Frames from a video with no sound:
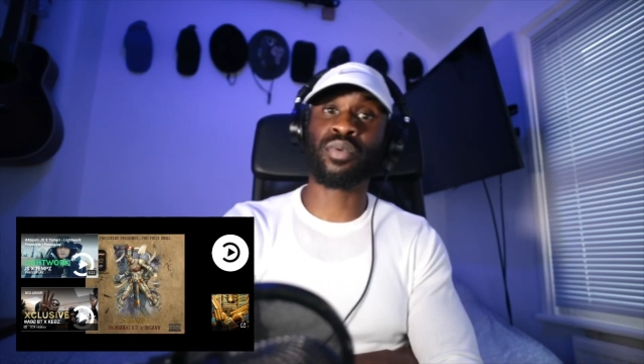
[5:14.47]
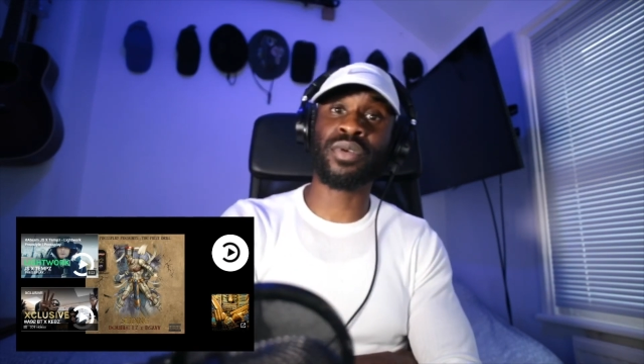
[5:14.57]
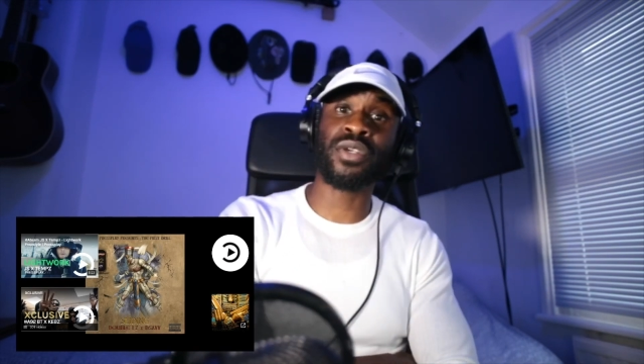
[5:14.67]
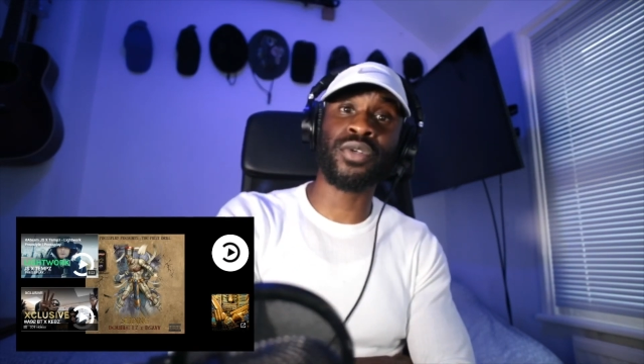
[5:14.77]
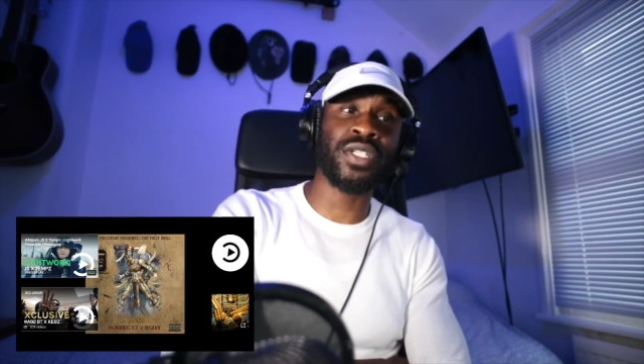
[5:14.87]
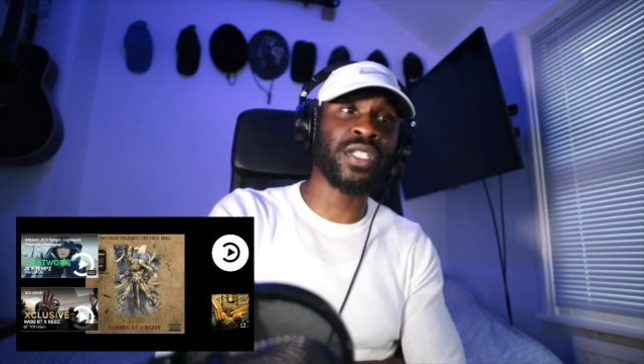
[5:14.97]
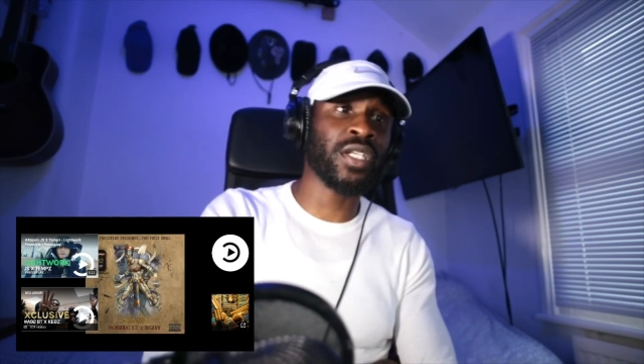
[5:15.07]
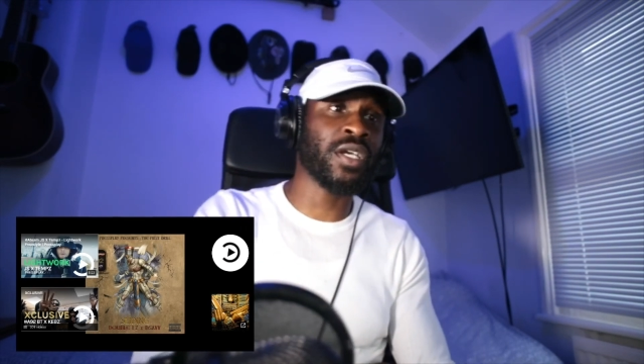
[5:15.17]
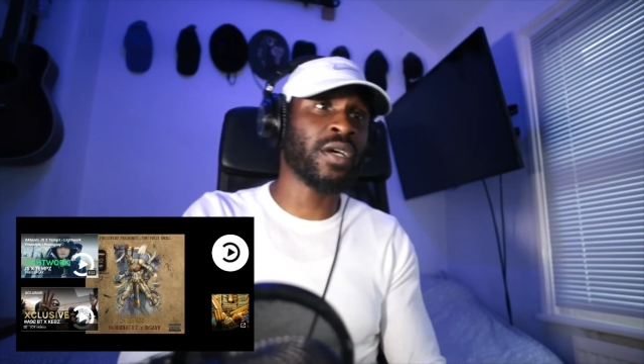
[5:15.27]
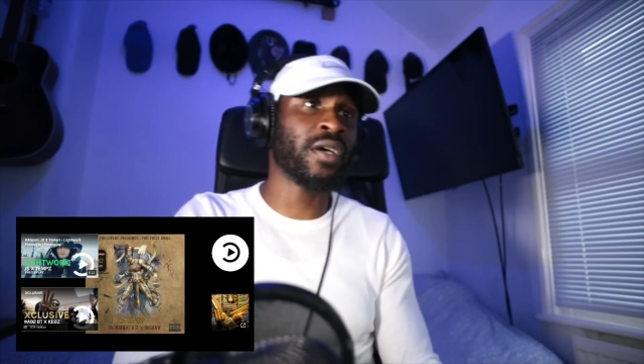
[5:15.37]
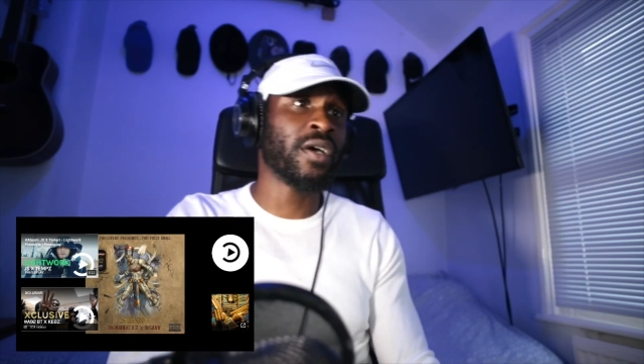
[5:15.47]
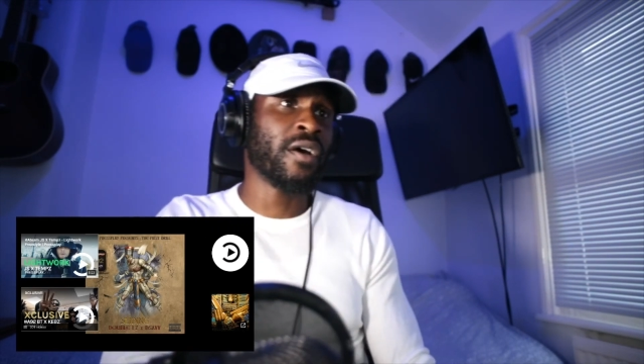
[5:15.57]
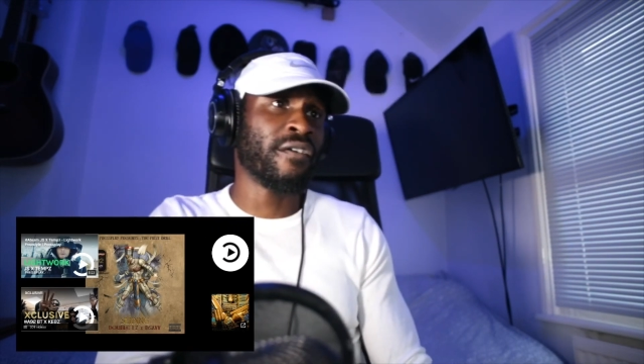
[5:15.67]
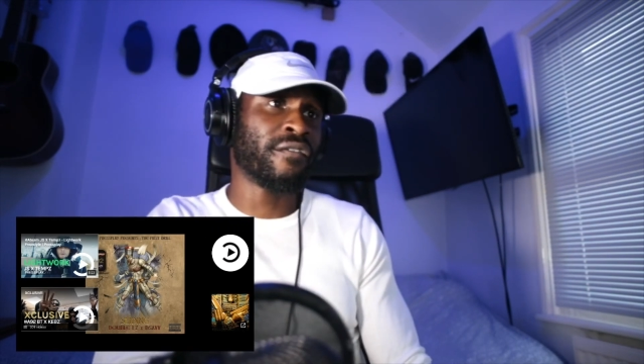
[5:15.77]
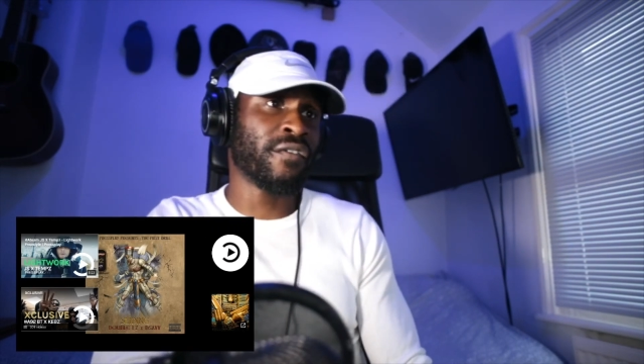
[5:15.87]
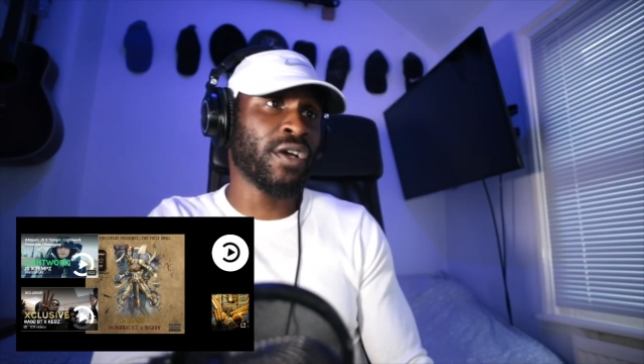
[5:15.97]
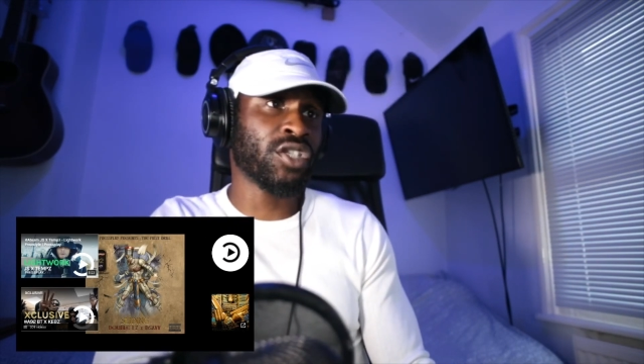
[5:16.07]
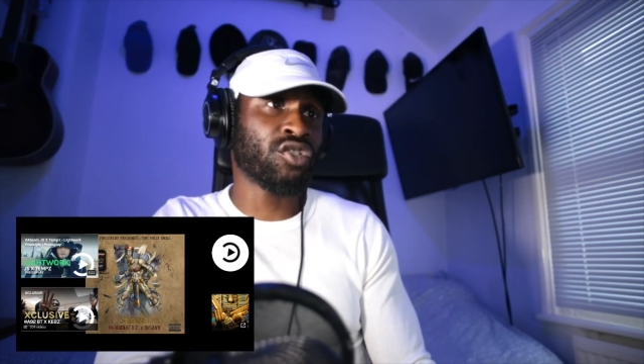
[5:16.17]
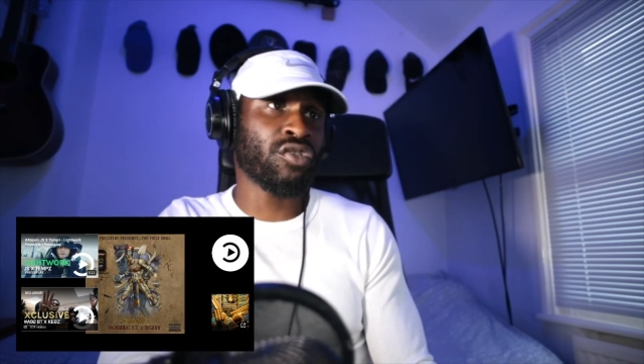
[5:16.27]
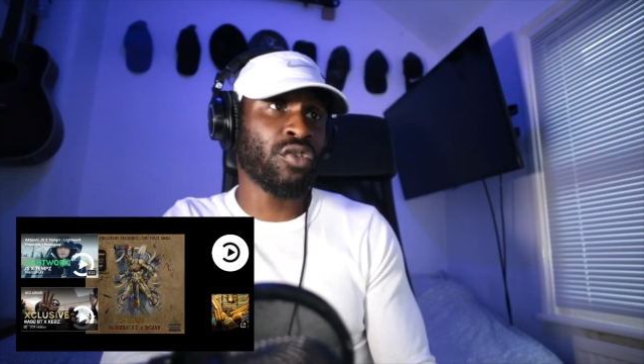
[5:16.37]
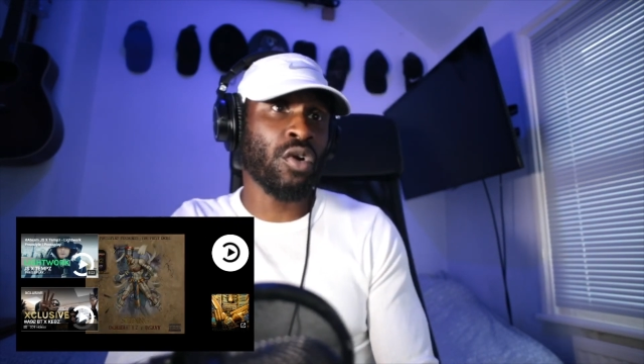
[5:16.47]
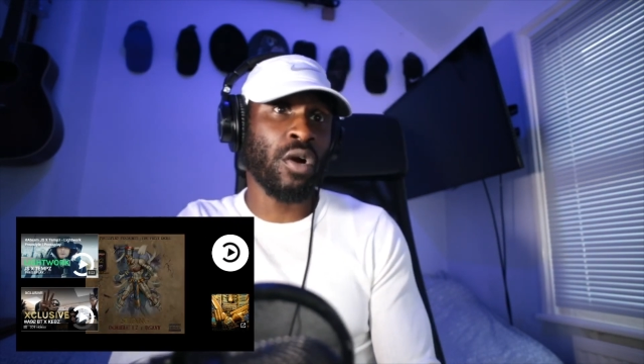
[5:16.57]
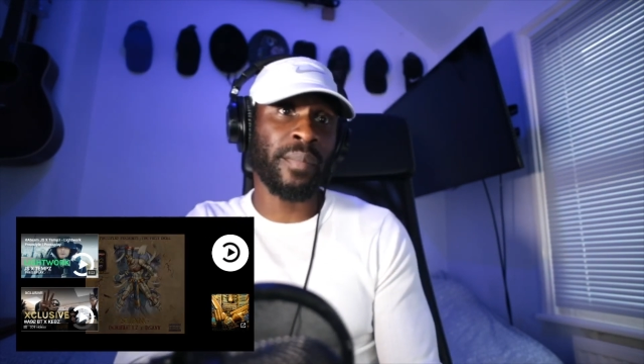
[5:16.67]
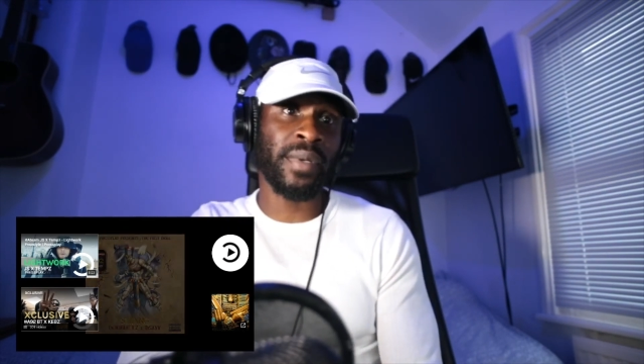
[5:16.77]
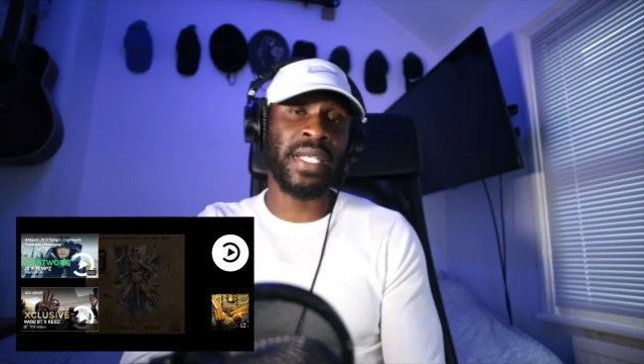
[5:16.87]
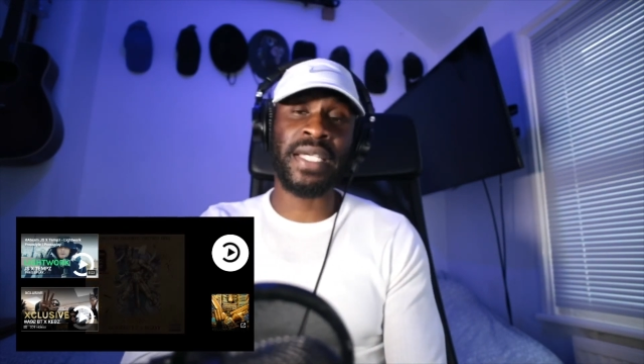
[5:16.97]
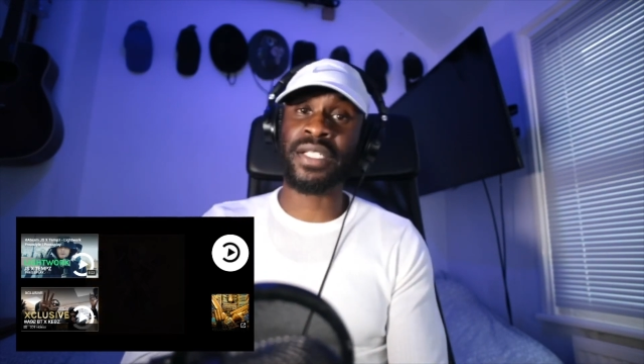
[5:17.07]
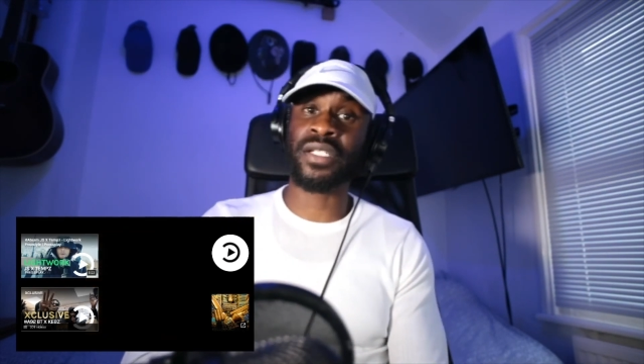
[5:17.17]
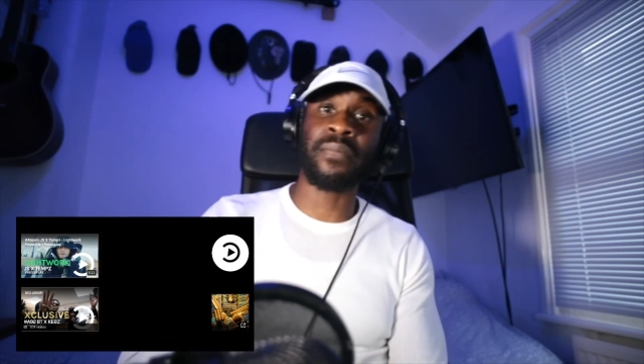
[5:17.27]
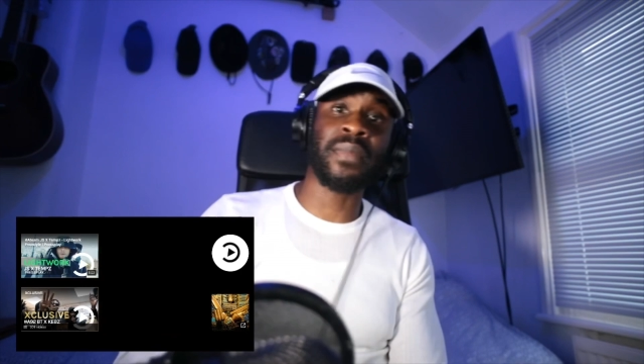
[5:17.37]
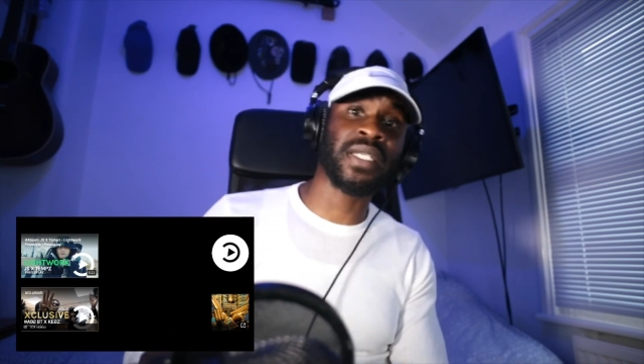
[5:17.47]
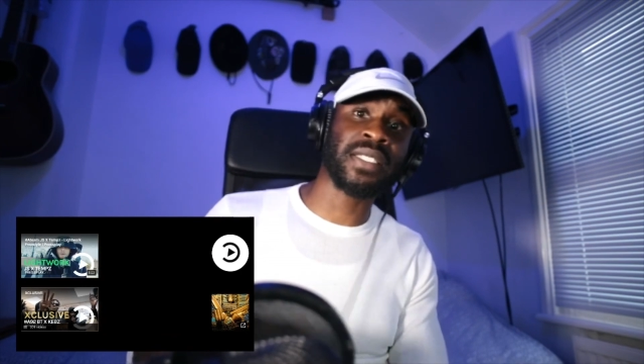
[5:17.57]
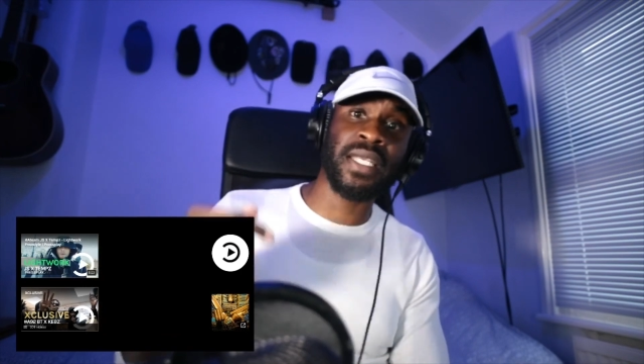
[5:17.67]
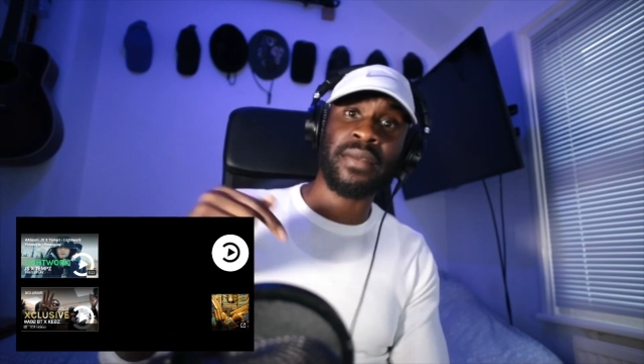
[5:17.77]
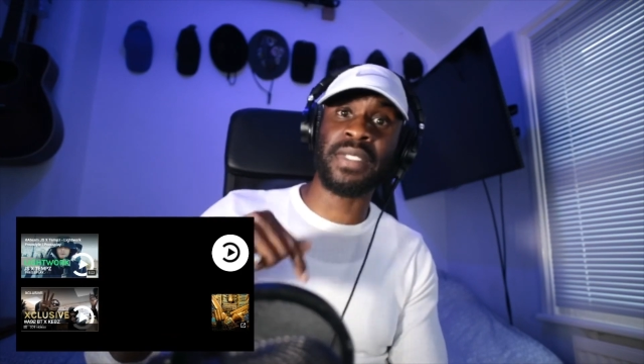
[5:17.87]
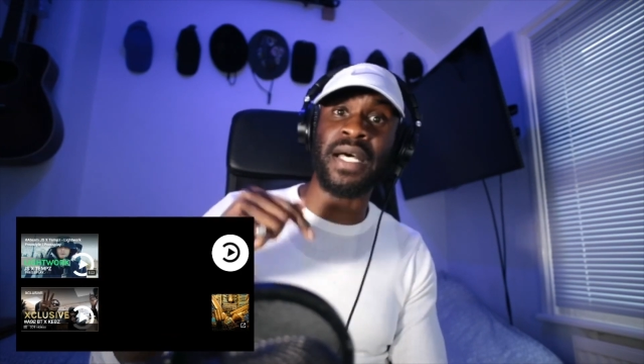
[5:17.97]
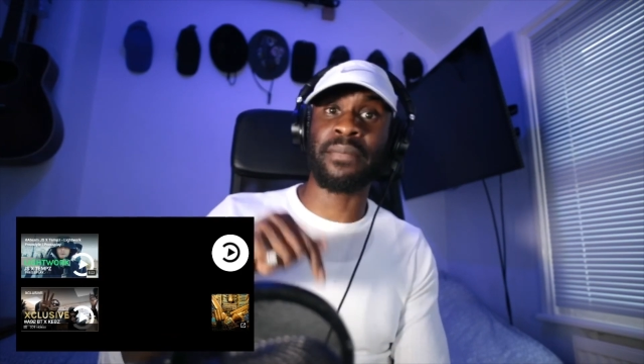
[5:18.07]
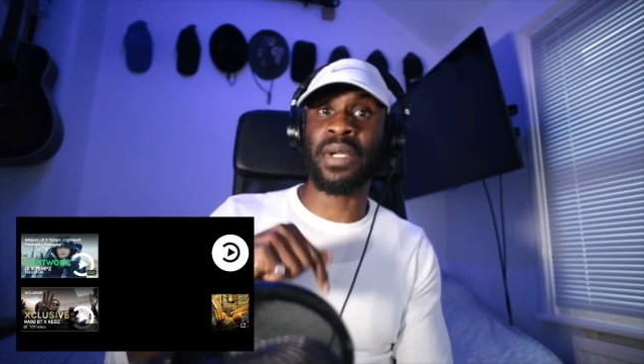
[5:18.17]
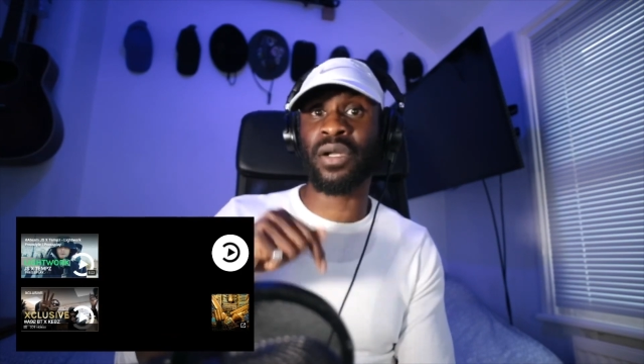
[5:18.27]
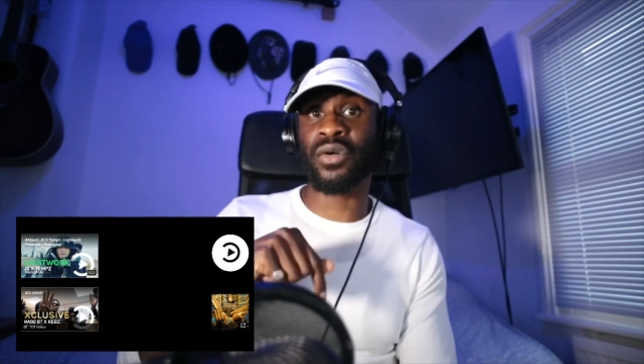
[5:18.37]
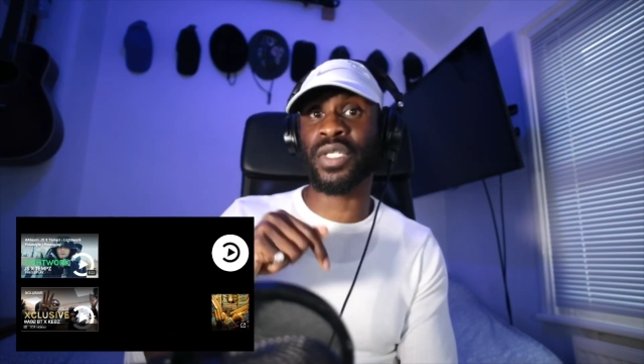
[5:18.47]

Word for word: pre-order to the First Drill compilation mixtape down below.